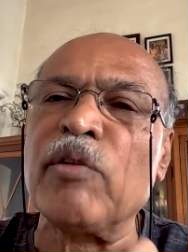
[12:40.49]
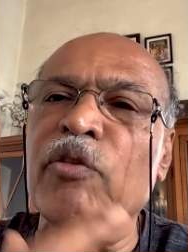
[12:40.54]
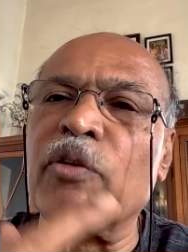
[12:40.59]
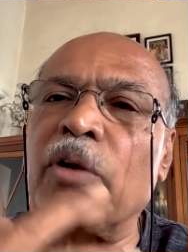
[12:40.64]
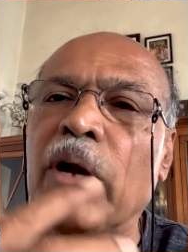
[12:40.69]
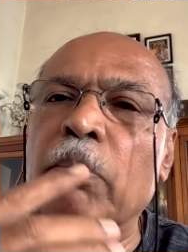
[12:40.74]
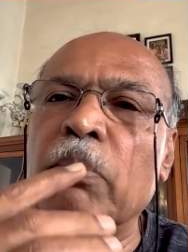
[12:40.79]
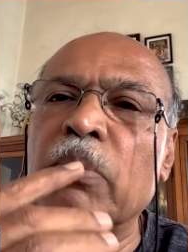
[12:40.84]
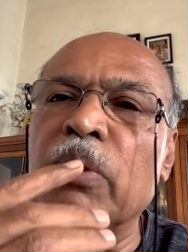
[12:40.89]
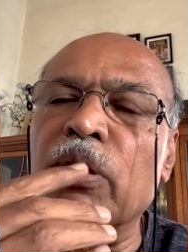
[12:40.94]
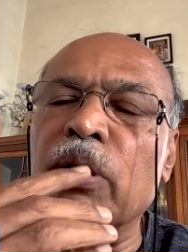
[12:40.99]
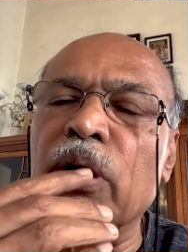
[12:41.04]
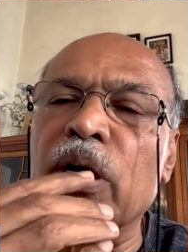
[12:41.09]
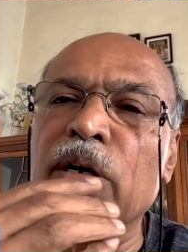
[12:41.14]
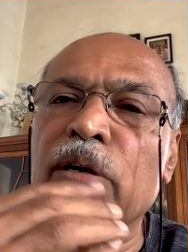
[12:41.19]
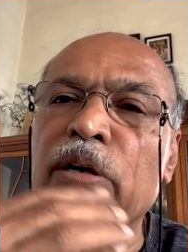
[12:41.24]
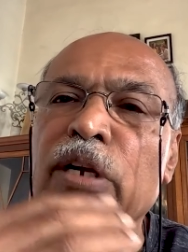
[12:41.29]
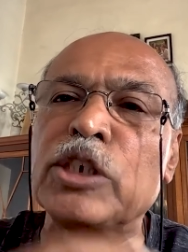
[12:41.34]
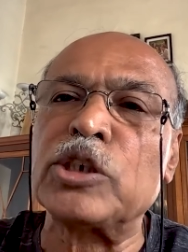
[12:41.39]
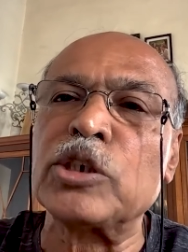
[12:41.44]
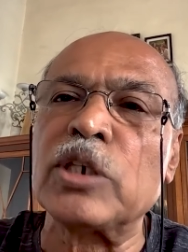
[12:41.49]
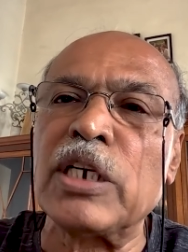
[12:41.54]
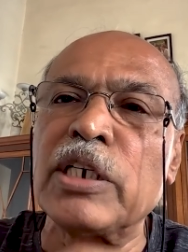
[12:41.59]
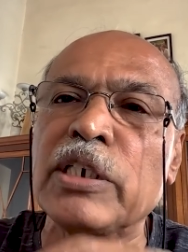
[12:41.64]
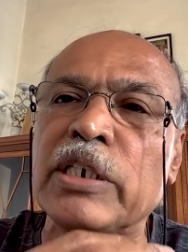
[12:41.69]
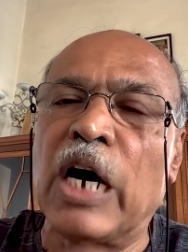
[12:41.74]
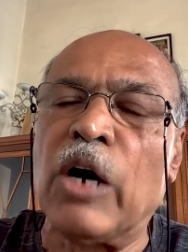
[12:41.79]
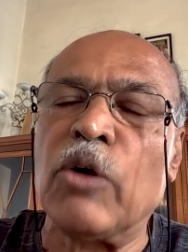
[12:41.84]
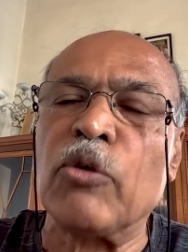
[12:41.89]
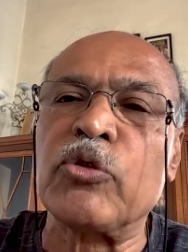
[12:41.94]
from regional
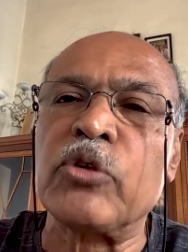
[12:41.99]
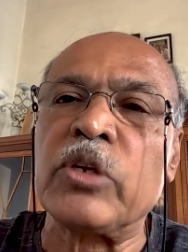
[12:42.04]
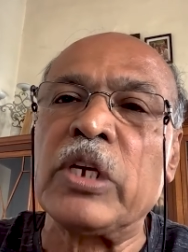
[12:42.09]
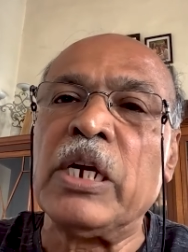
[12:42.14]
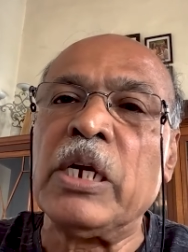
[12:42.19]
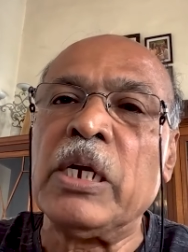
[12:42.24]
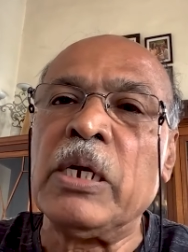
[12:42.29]
towns.